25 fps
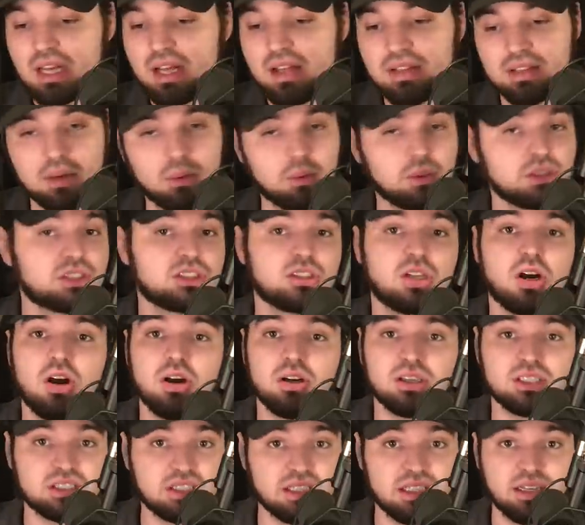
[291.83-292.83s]
There was
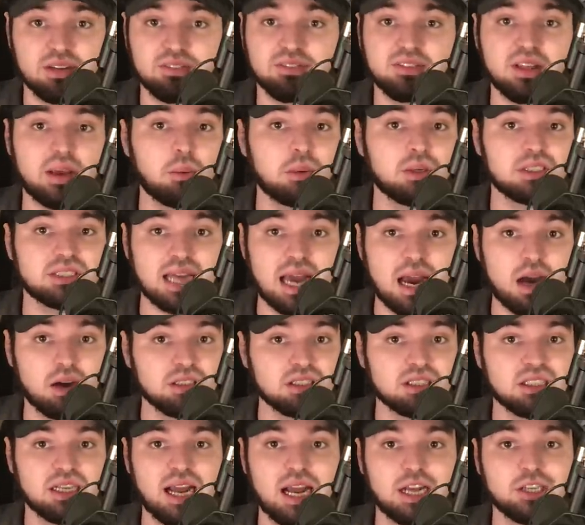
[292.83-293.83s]
talks that if they were down
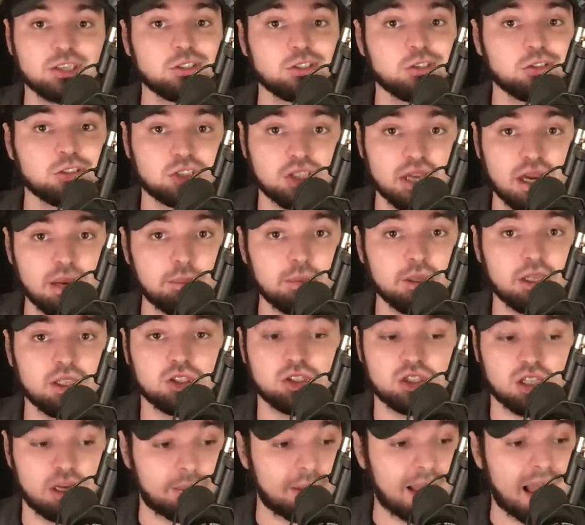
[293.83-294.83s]
in the national
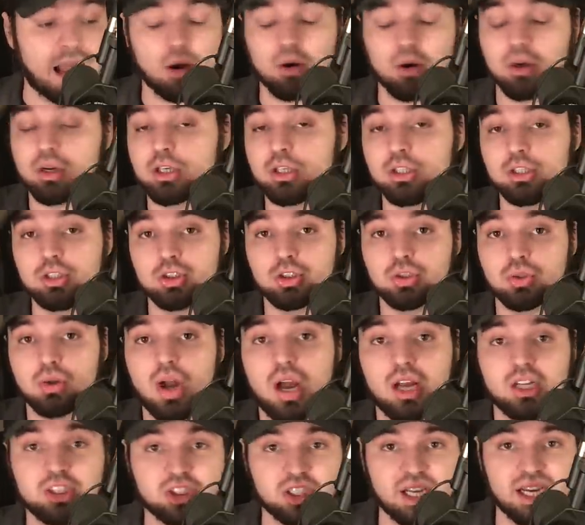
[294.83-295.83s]
championship, out could
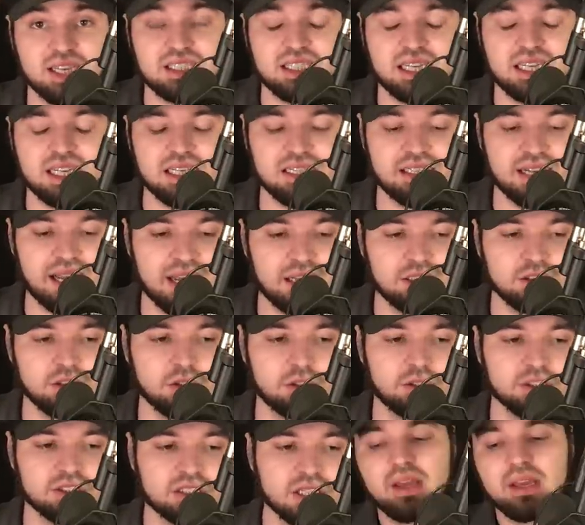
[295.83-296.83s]
trot JT
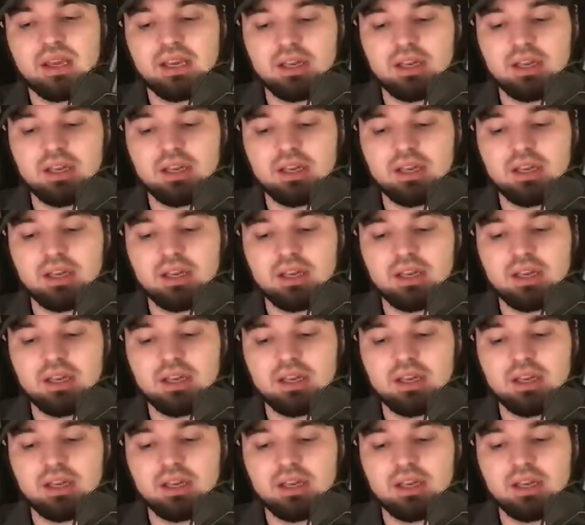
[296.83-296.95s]
Daniels.